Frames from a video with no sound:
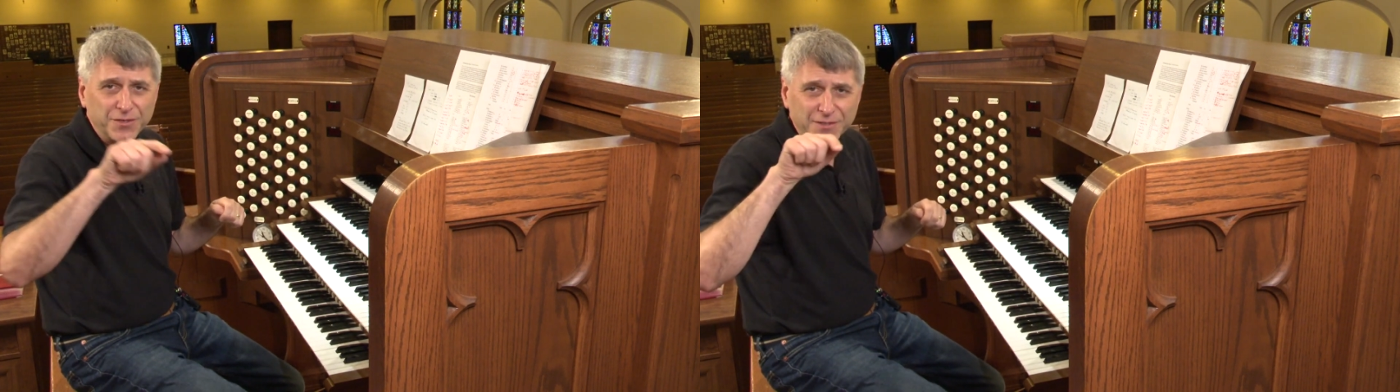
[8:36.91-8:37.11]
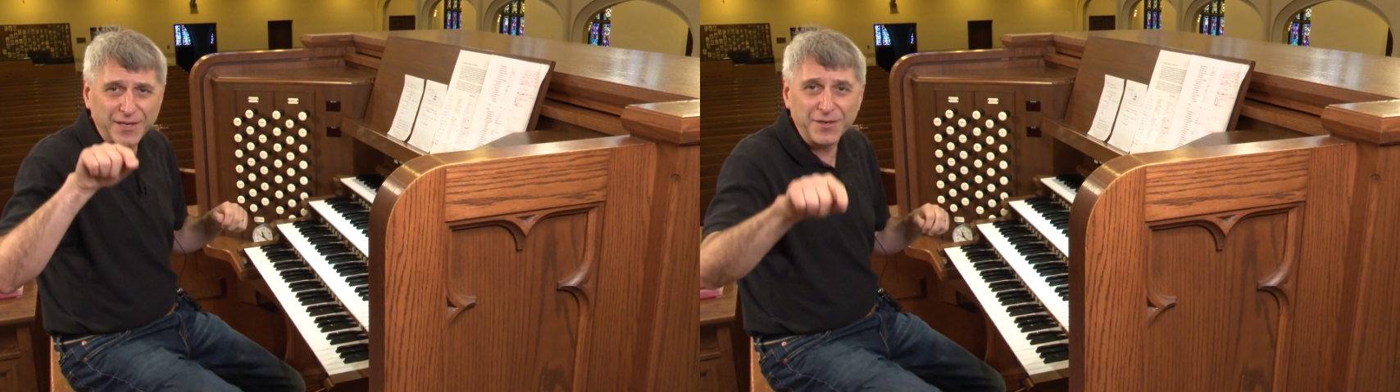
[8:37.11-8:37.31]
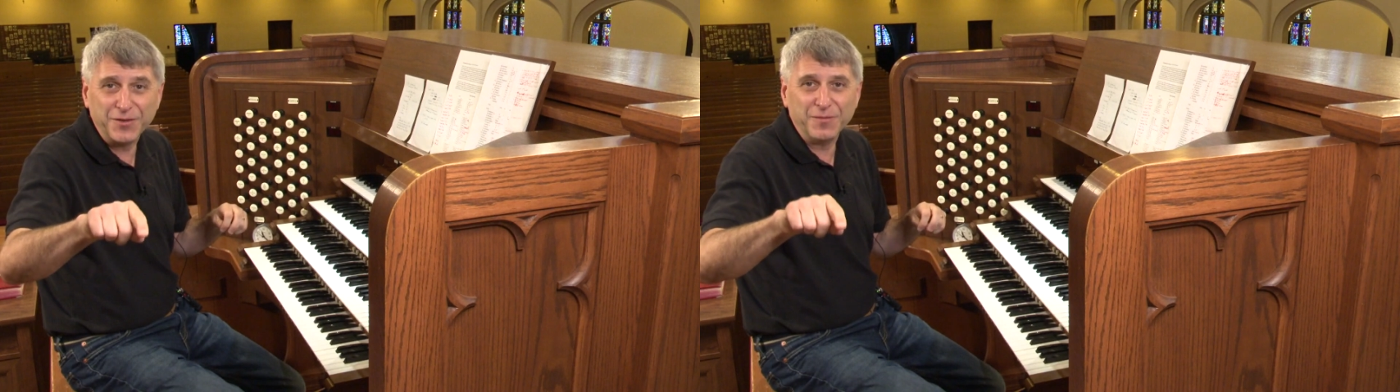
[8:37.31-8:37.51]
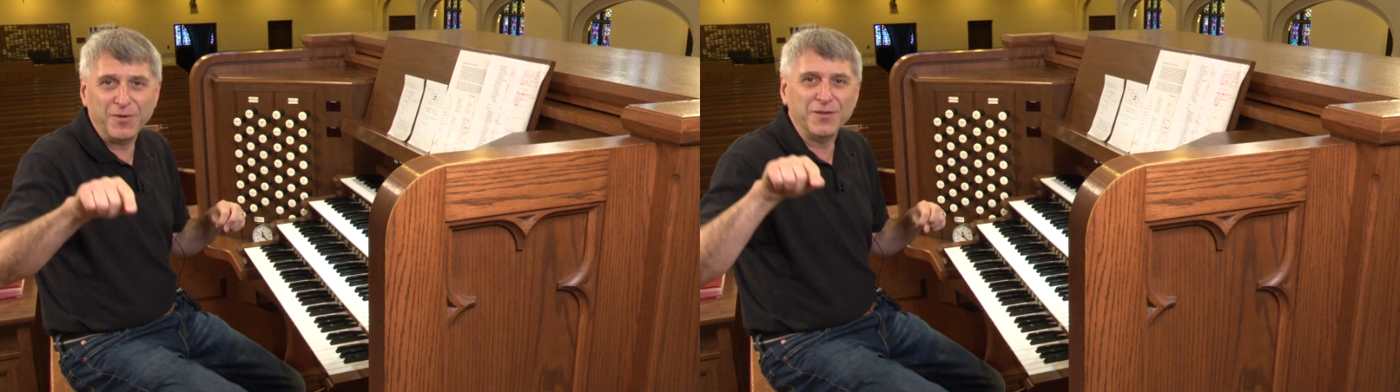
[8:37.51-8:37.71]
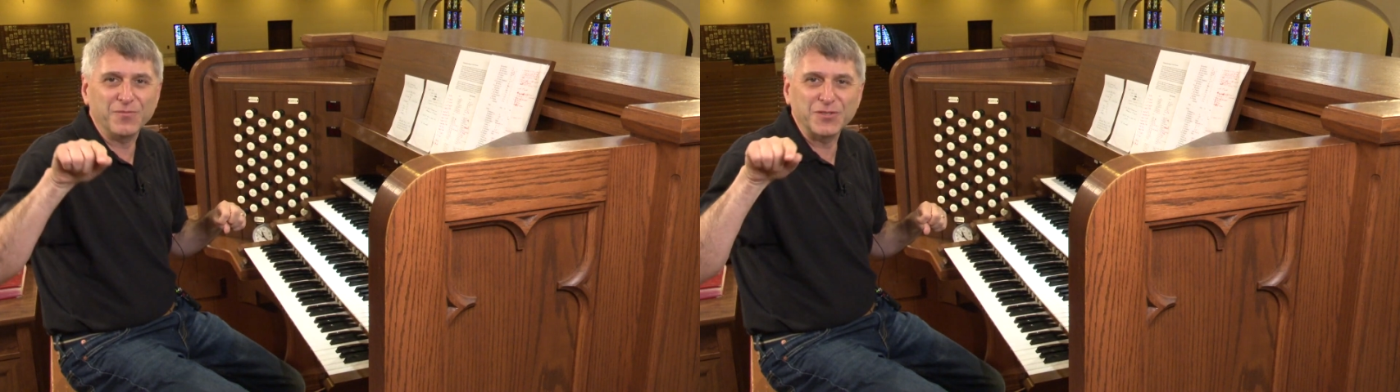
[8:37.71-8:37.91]
just kind of hit the
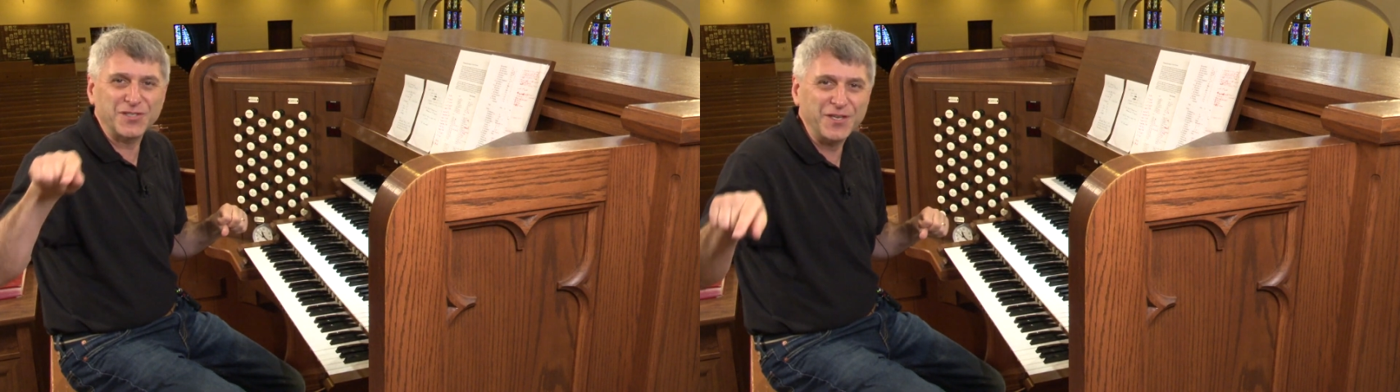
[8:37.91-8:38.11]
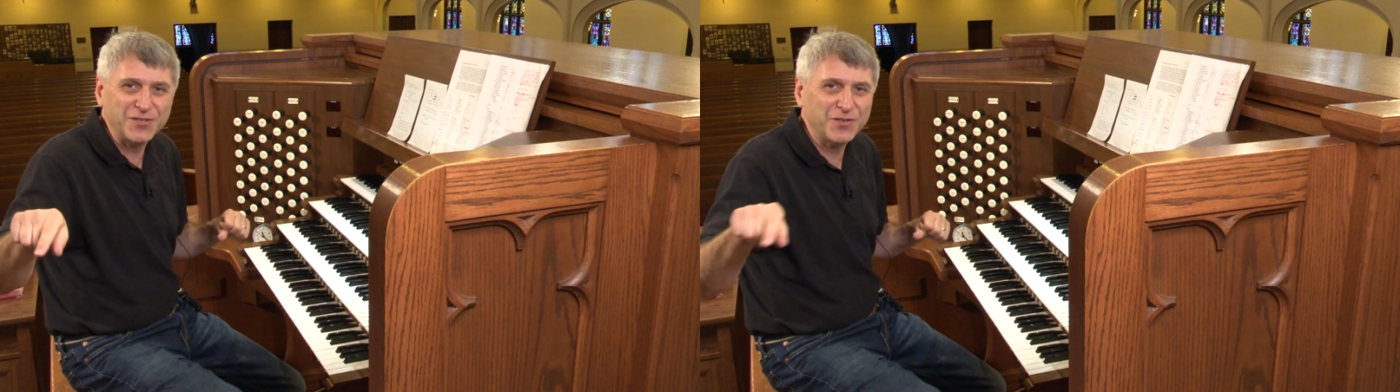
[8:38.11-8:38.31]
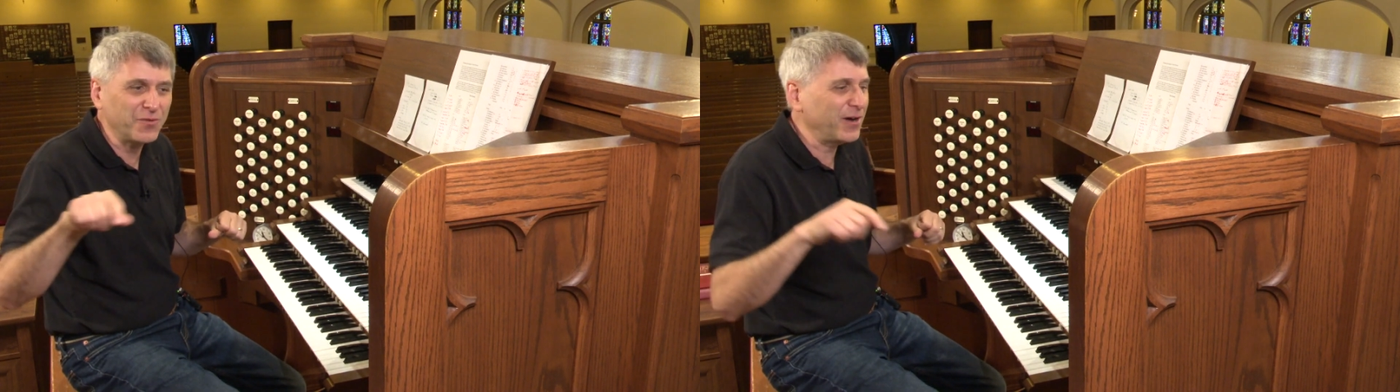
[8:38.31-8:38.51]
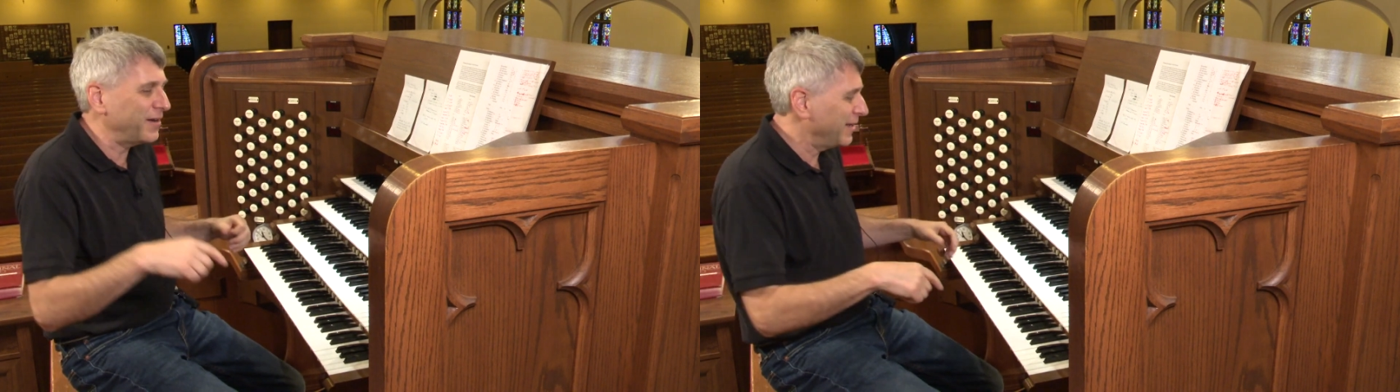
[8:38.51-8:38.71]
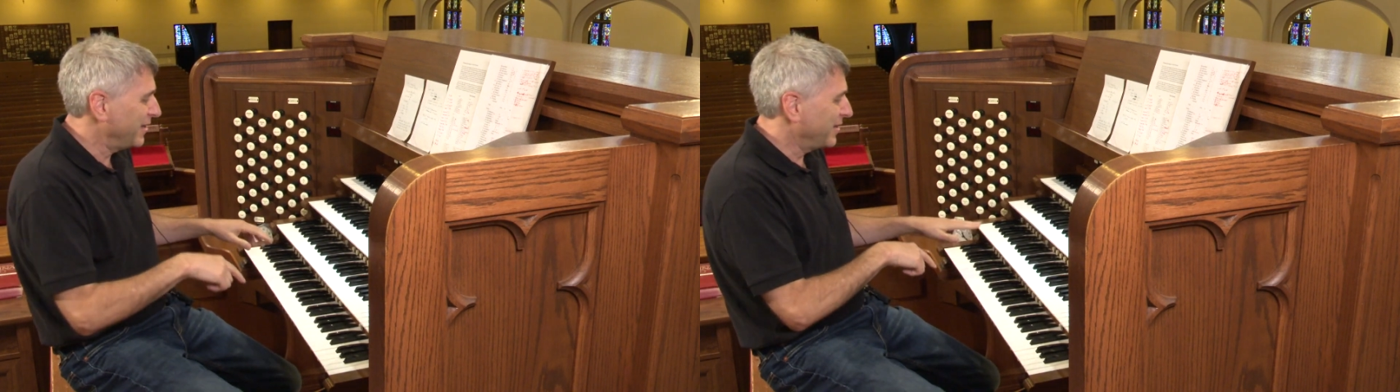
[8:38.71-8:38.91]
button which station you want.